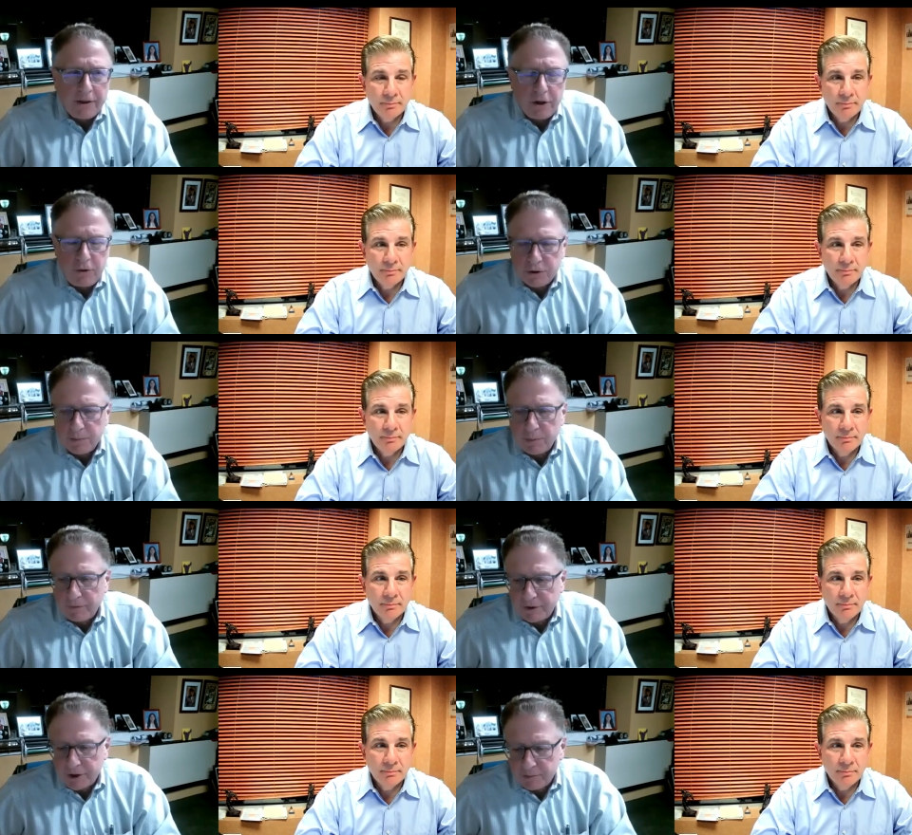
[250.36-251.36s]
Speaker 1: I think you used a
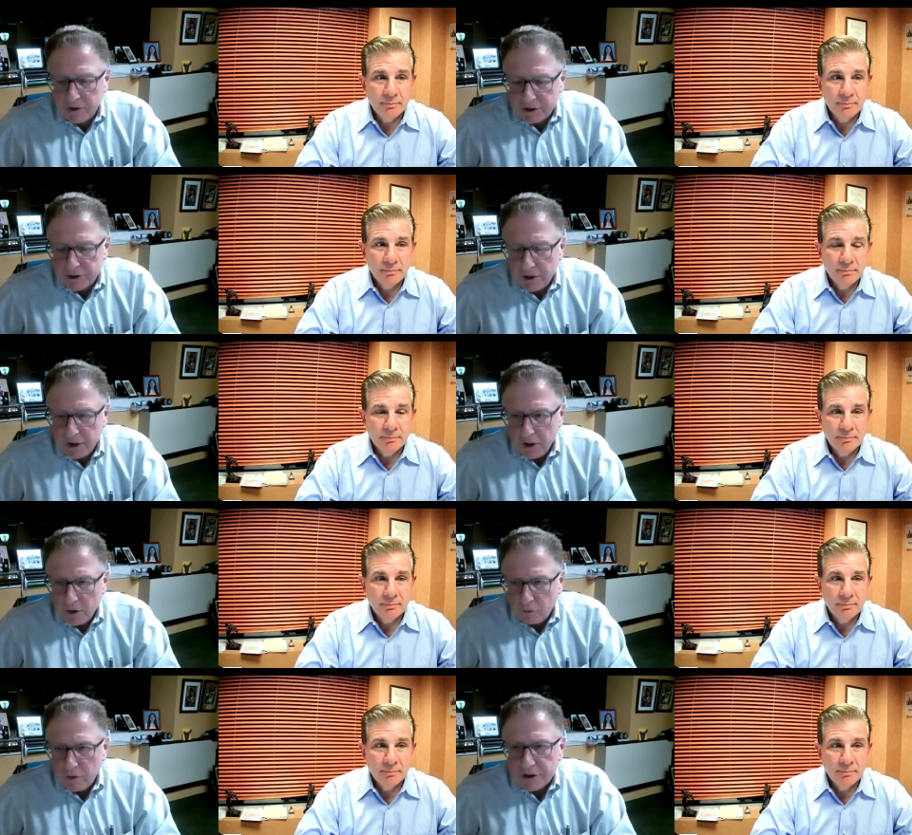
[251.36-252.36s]
perfect expression.
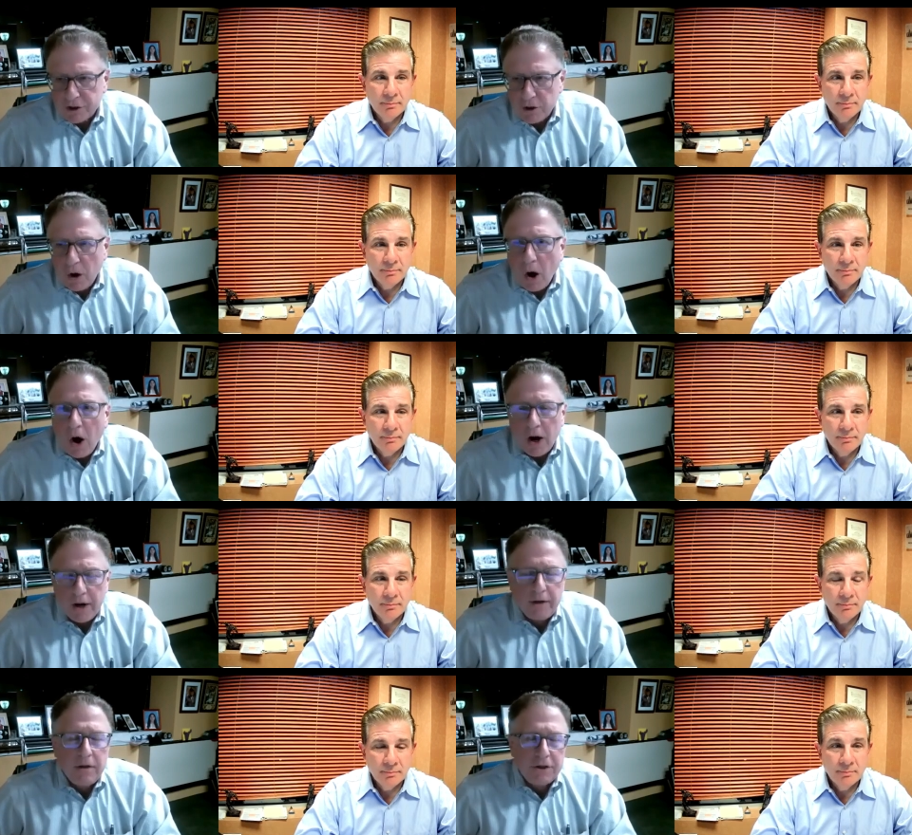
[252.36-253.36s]
Risk
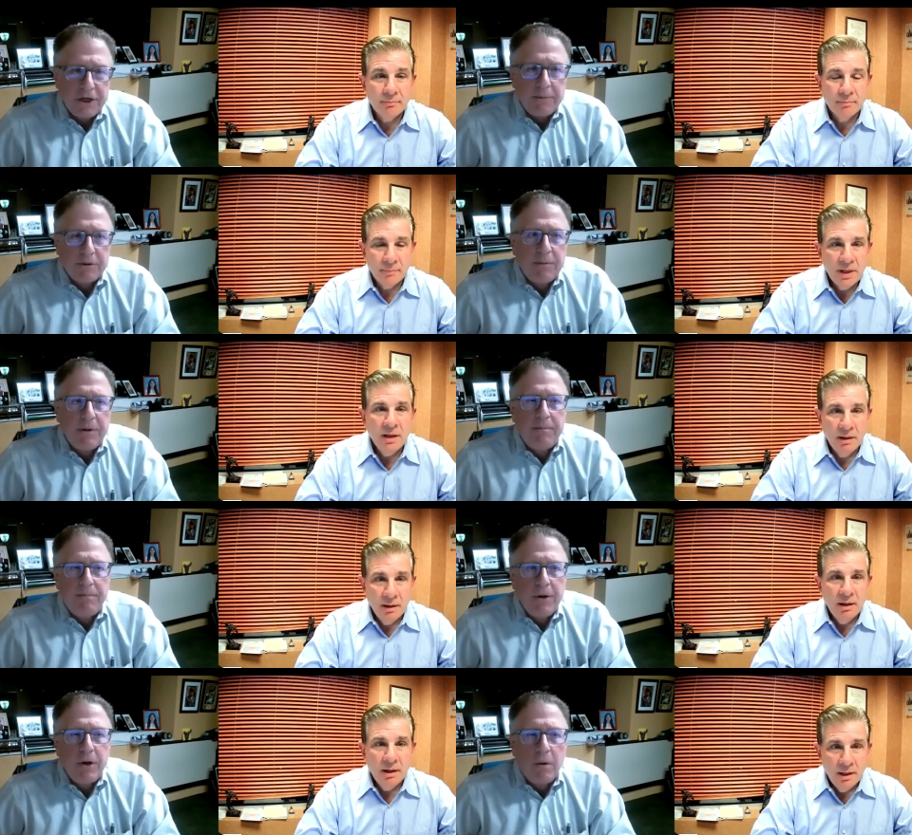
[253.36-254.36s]
on seems to be
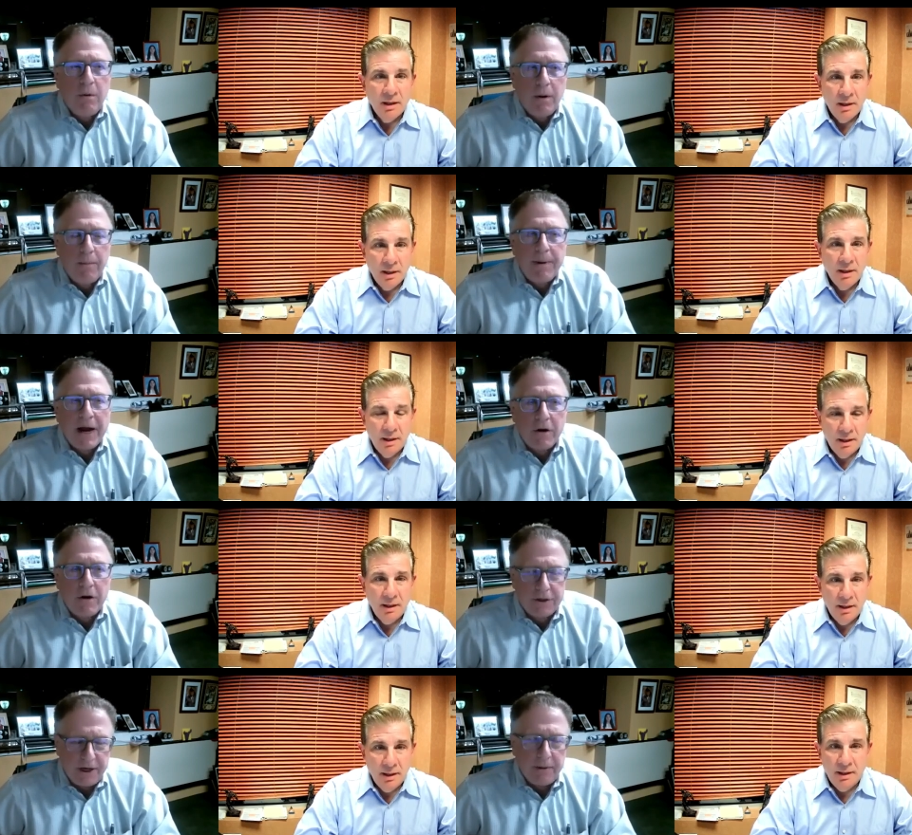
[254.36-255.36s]
you know back
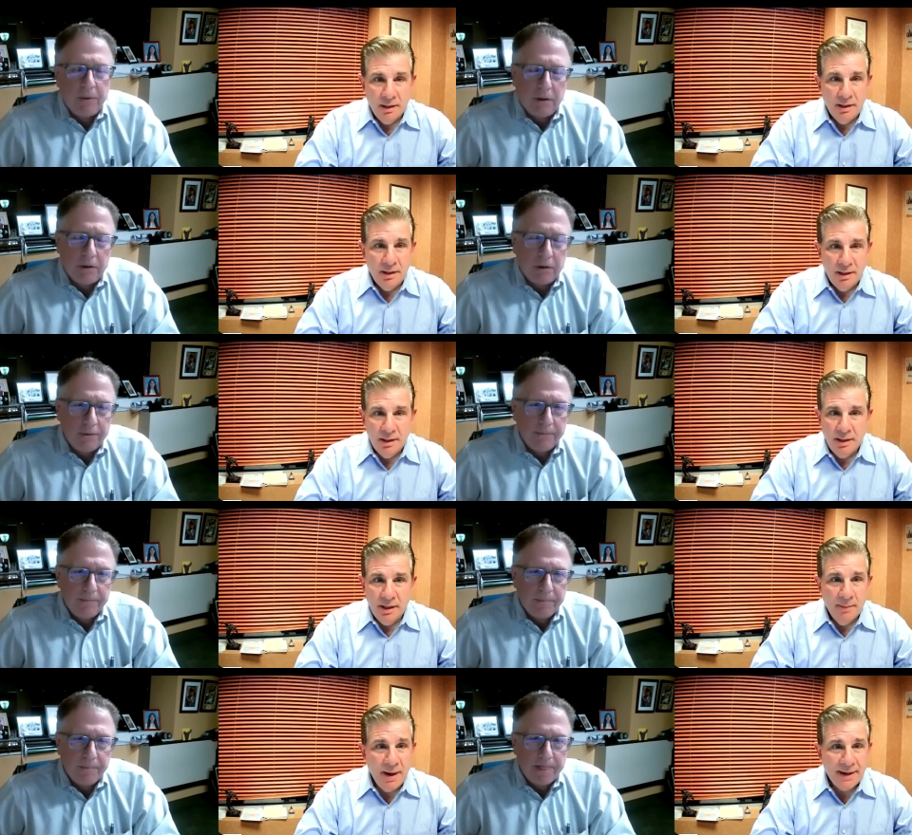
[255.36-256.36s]
on the table.
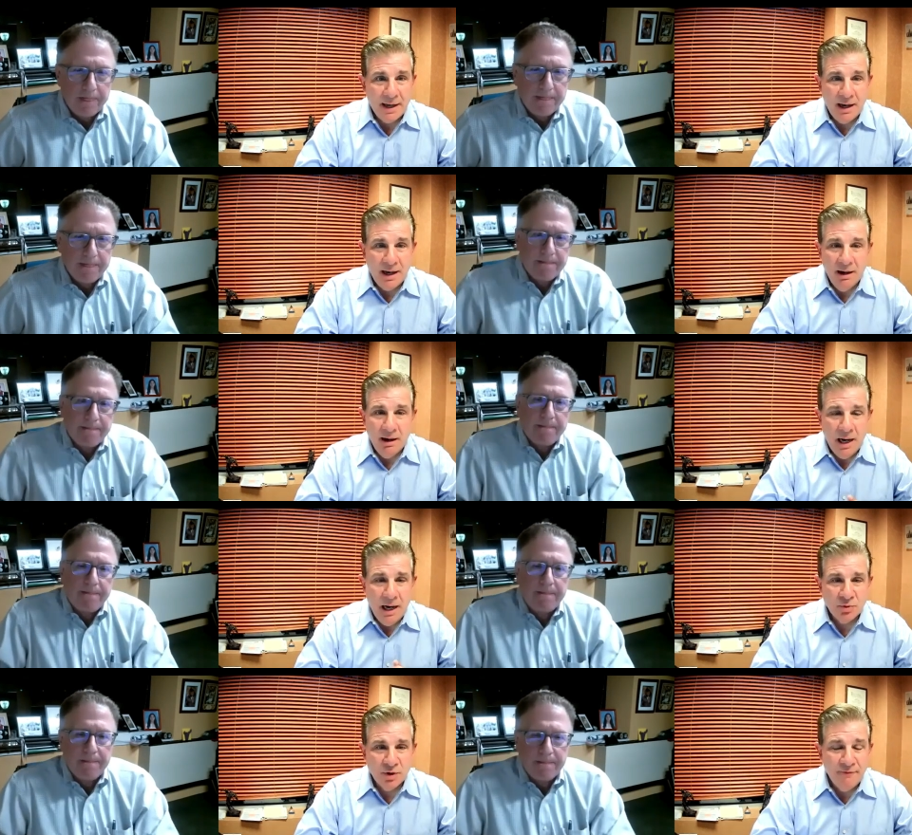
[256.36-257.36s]
Speaker 2: Yeah, Mike. I, I
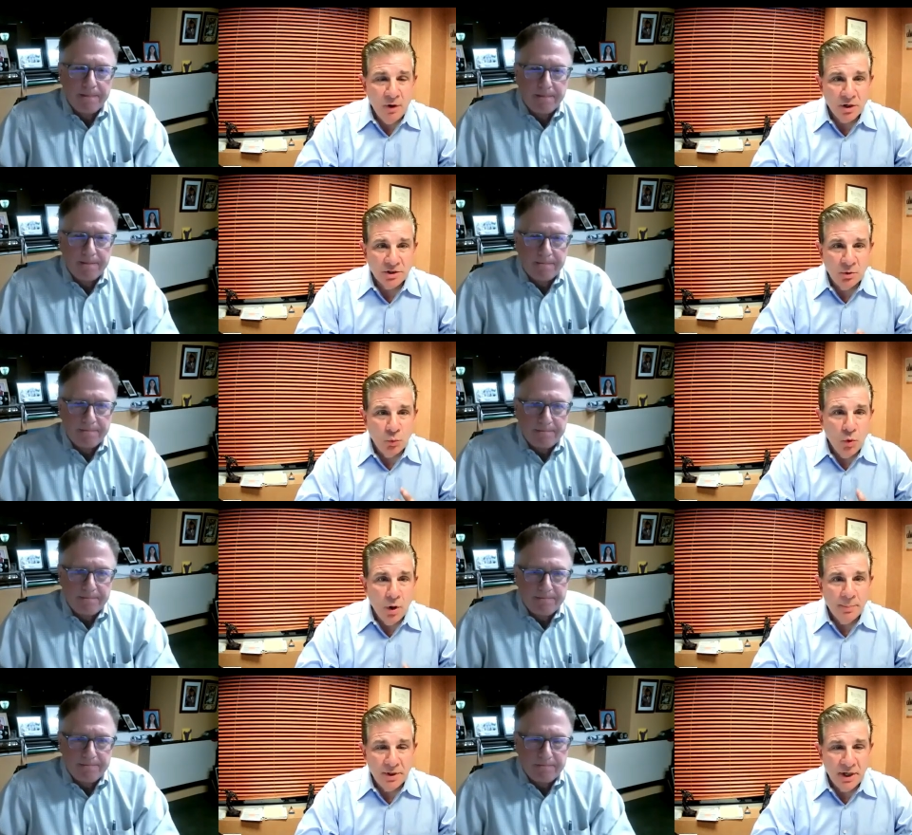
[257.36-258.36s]
just want to focus on
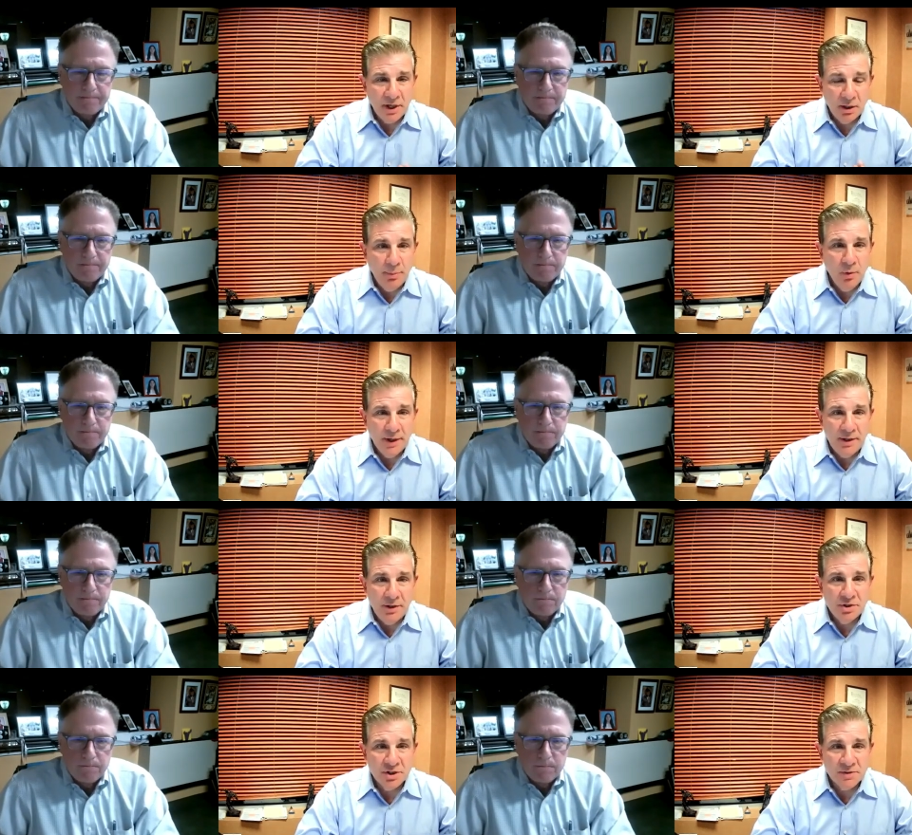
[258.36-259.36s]
one particular point
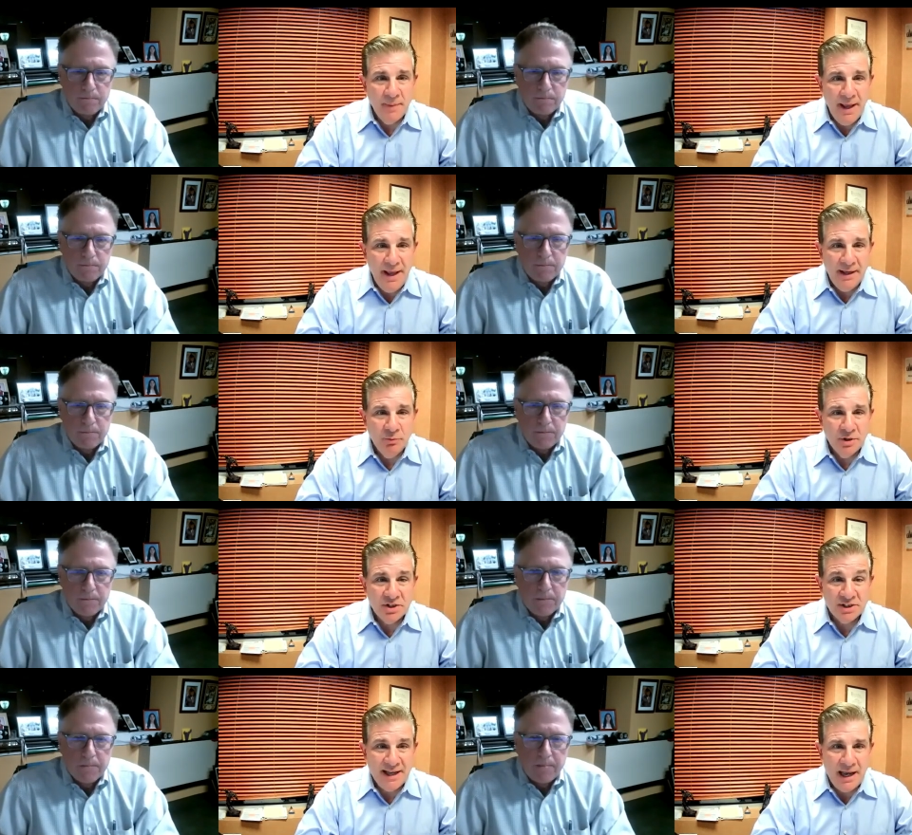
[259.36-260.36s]
you just made,
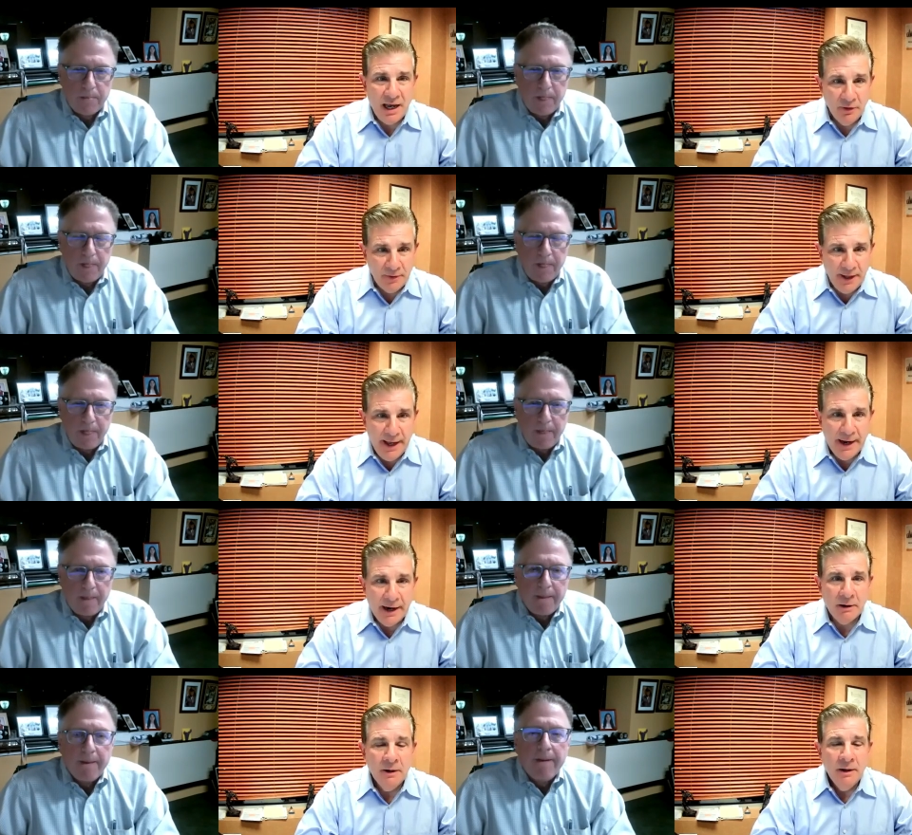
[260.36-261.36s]
which is
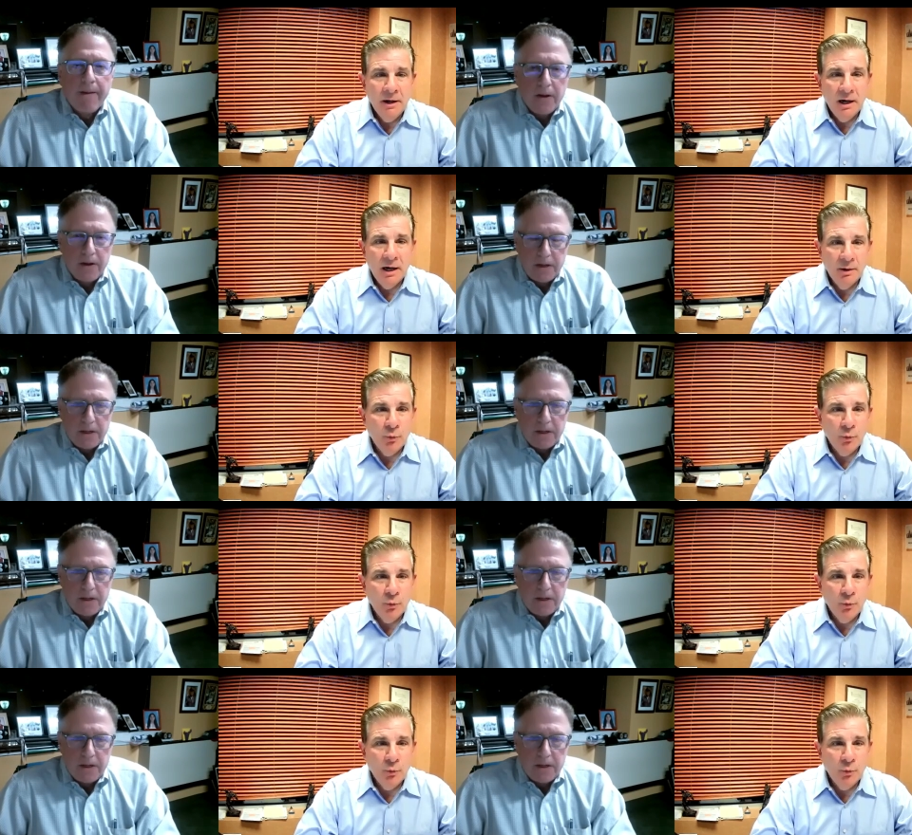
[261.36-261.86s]
healthcare. Uh,